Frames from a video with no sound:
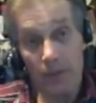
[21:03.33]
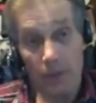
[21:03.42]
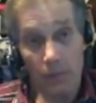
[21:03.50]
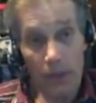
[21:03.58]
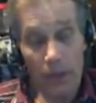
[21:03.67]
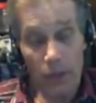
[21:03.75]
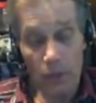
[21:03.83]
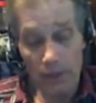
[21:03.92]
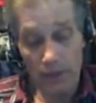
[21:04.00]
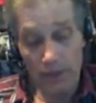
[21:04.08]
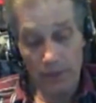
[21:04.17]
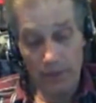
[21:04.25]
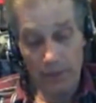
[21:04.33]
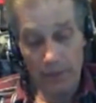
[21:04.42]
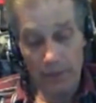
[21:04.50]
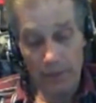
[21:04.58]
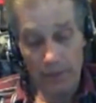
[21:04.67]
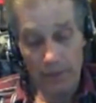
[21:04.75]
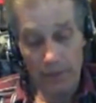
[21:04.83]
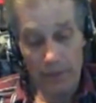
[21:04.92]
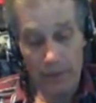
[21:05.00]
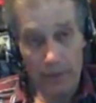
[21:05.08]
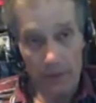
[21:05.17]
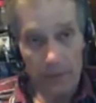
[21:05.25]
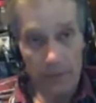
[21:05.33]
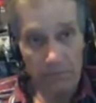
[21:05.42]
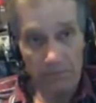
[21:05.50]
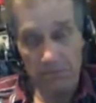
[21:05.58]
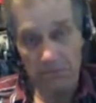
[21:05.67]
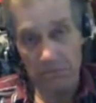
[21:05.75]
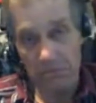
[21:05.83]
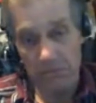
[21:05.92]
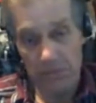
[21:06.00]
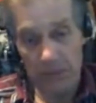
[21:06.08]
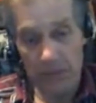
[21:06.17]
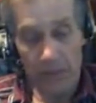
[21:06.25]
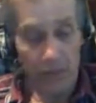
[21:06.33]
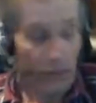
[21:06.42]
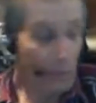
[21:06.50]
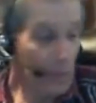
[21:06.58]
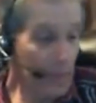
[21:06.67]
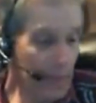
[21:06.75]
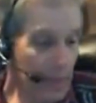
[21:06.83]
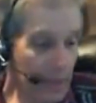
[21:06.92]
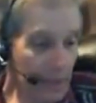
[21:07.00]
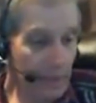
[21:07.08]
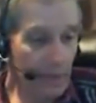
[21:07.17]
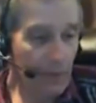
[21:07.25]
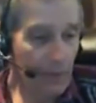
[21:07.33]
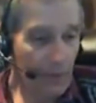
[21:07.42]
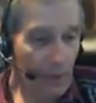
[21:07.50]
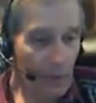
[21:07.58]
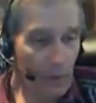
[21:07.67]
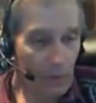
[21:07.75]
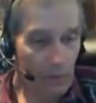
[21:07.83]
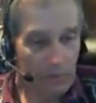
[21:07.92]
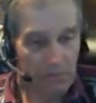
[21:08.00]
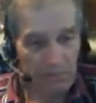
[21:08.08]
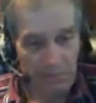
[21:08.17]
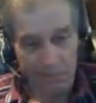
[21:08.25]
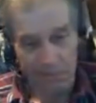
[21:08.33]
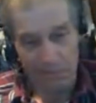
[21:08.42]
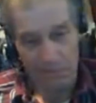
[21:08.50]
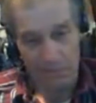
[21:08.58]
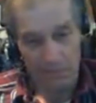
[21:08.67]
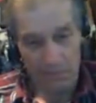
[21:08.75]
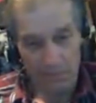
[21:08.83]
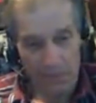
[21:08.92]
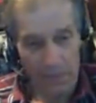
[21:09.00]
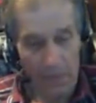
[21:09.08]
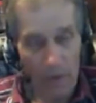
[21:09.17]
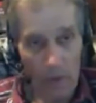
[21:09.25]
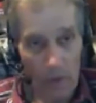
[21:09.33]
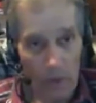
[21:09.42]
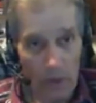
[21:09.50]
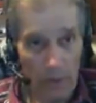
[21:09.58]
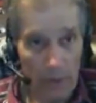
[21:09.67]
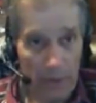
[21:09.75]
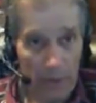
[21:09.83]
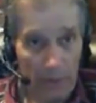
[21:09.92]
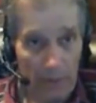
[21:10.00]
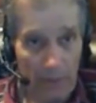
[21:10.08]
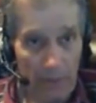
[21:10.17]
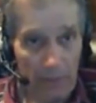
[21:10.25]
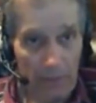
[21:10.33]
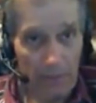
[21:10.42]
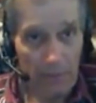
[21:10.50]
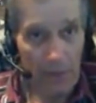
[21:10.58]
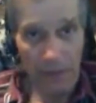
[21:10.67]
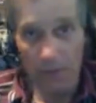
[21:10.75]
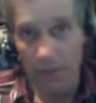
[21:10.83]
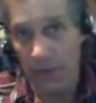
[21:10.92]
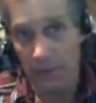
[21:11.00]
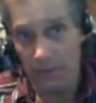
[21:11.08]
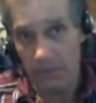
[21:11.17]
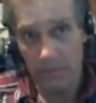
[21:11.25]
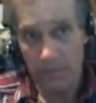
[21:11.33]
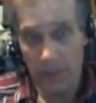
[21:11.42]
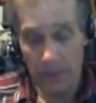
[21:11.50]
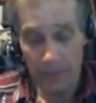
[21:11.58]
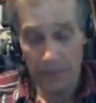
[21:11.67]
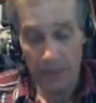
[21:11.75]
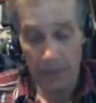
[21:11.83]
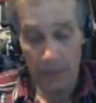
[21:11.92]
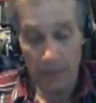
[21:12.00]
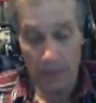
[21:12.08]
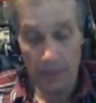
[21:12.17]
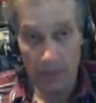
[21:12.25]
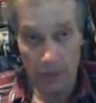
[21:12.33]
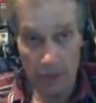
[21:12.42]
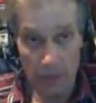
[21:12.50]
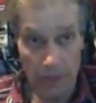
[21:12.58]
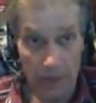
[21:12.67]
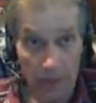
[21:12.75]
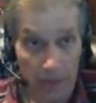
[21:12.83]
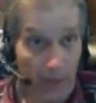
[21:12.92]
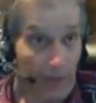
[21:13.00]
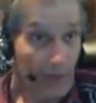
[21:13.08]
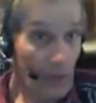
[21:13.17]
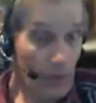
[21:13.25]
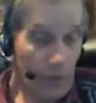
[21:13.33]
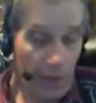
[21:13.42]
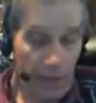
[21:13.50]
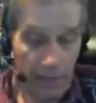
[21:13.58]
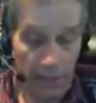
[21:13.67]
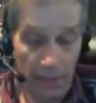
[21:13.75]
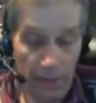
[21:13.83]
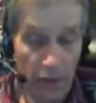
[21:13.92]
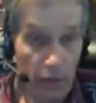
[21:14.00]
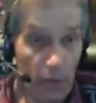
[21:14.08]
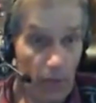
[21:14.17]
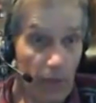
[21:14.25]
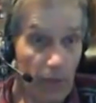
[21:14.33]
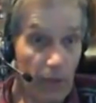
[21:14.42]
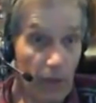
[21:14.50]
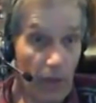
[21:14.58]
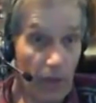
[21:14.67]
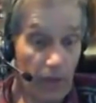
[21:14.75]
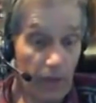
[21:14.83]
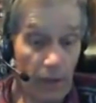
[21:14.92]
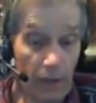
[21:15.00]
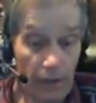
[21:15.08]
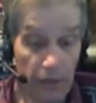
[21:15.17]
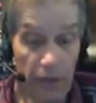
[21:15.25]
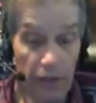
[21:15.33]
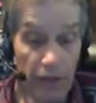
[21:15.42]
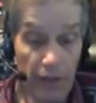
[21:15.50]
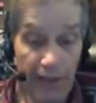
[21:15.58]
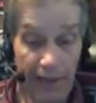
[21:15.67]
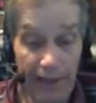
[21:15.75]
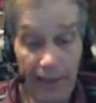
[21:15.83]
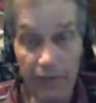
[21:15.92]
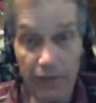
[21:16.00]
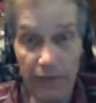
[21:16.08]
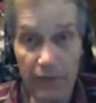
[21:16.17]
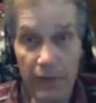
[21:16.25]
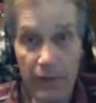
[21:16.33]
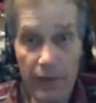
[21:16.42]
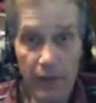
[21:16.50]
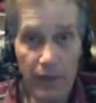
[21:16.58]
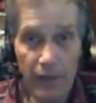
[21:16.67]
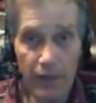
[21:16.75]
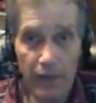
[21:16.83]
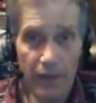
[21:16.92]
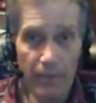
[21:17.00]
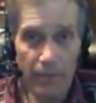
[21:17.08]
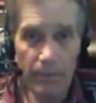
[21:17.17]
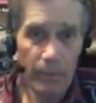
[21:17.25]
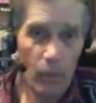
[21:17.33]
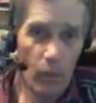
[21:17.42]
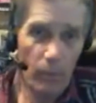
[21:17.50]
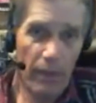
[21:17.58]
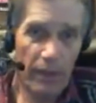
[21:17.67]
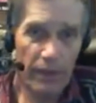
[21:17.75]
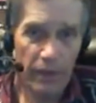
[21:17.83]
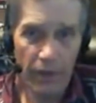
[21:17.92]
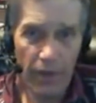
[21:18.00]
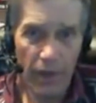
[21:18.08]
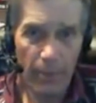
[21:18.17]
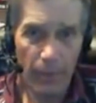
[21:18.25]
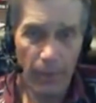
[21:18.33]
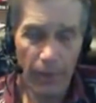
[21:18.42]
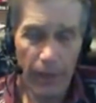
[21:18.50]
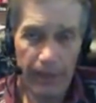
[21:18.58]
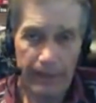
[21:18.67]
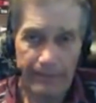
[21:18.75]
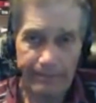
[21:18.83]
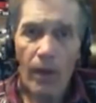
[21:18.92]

They'll make queen cells, and if it's a big hive, you know, maybe you want to split that double deep 10 frame. You might want to split it 3 or 4 times, not just in half, to get more bees in your apiary.